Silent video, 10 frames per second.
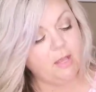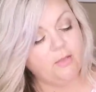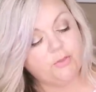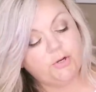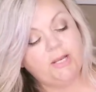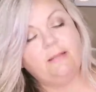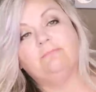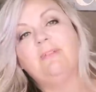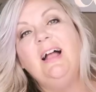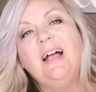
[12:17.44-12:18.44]
30.
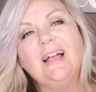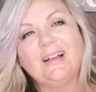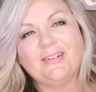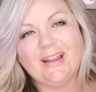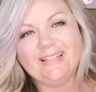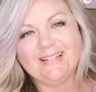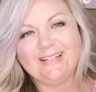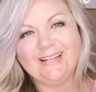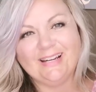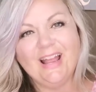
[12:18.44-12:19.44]
Right
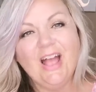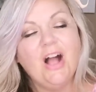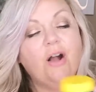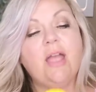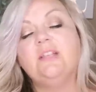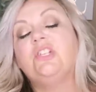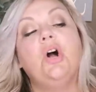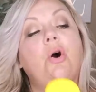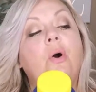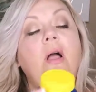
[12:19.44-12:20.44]
down here. Okay,
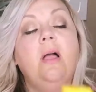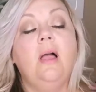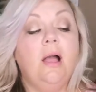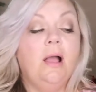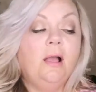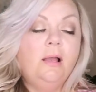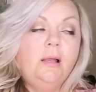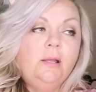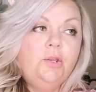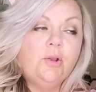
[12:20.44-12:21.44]
so
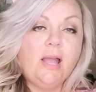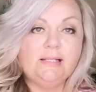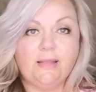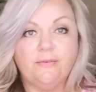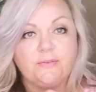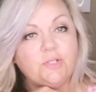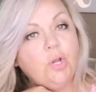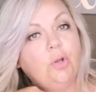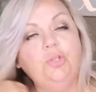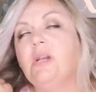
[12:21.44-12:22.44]
you guys, I've
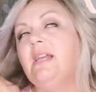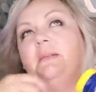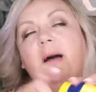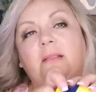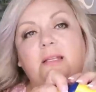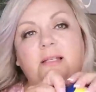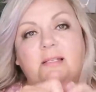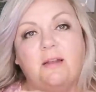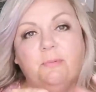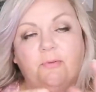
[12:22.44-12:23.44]
told you guys about this
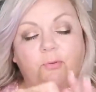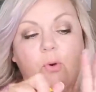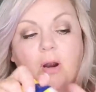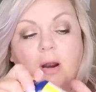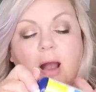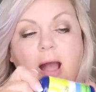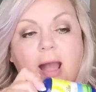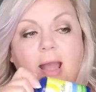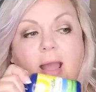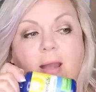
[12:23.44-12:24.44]
stuff before.
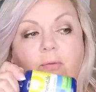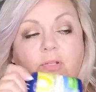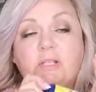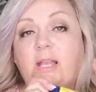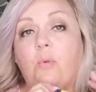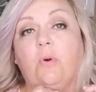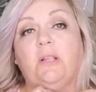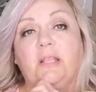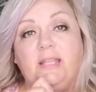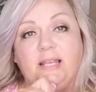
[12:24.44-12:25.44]
This is like one
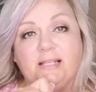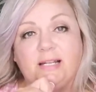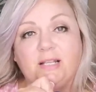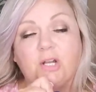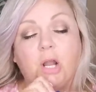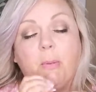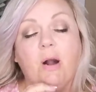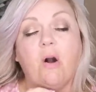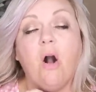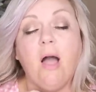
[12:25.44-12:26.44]
of the things that I talk
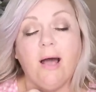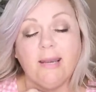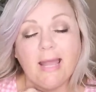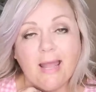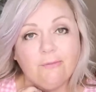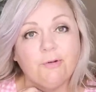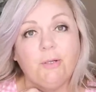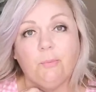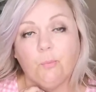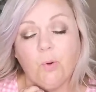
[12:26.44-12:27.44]
about in
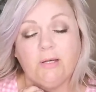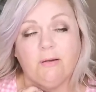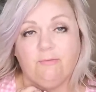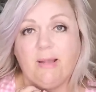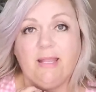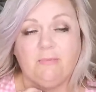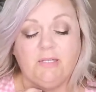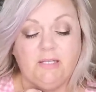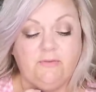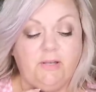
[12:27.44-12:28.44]
every one of my
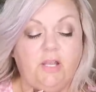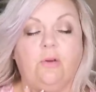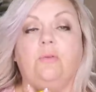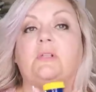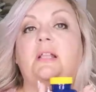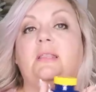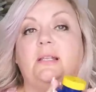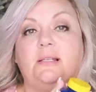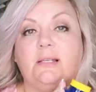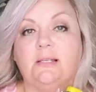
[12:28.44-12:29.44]
empties videos, and
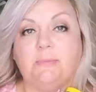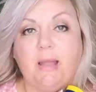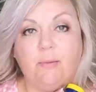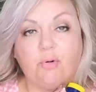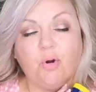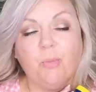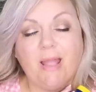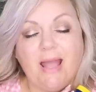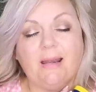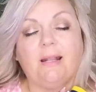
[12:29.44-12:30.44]
this is my
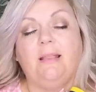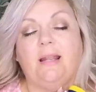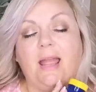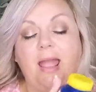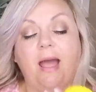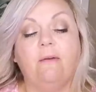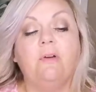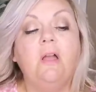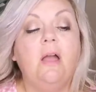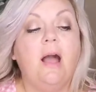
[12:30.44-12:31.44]
probiotic that I have.
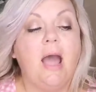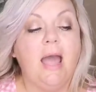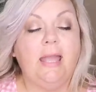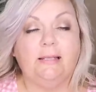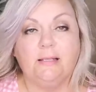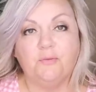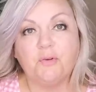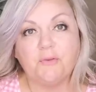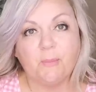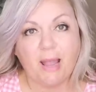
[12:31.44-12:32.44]
I
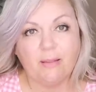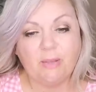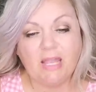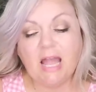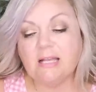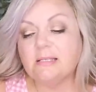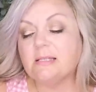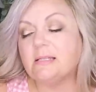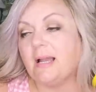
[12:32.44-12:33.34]
suffer from IBS.